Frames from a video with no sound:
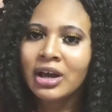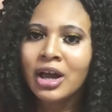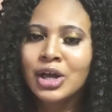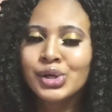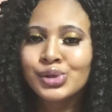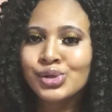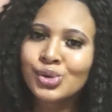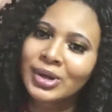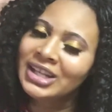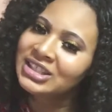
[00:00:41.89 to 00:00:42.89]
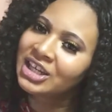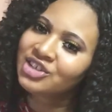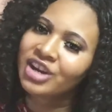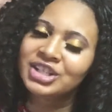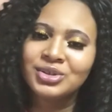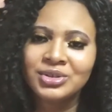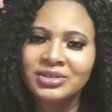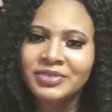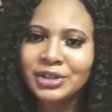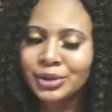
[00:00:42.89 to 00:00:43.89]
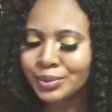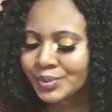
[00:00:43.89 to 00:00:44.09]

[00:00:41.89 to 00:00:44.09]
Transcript: So let's get right into the video.